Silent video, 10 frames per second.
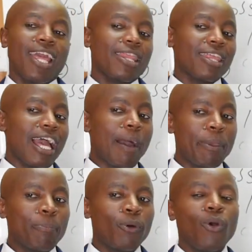And there are
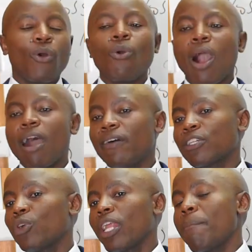people who have
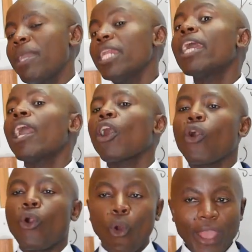actually been
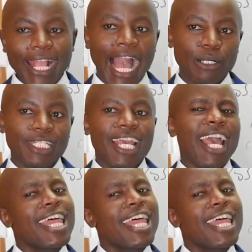going out.